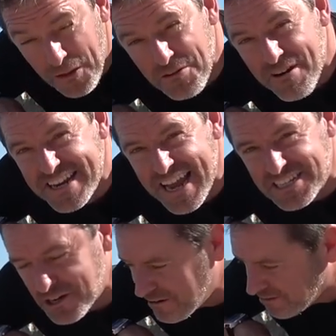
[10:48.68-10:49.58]
on the
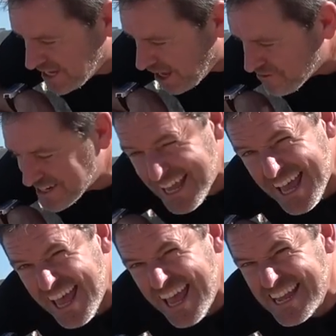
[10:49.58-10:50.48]
radiator grille covered
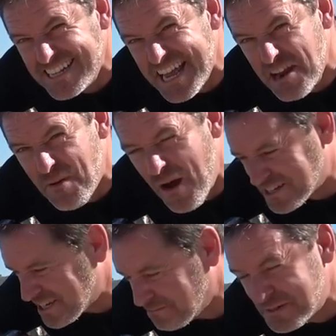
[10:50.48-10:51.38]
in dead
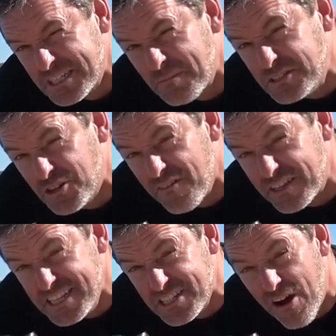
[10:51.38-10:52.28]
bugs because I've been
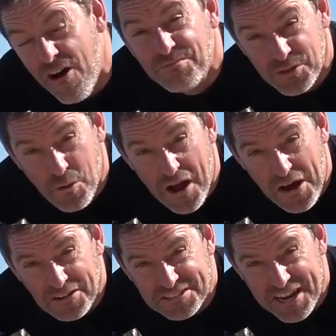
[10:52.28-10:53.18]
driving this car quite
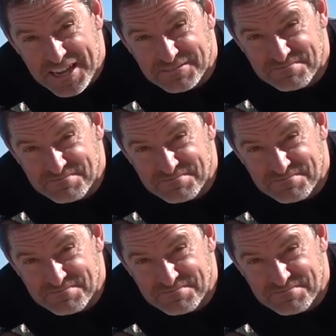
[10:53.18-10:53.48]
hard today.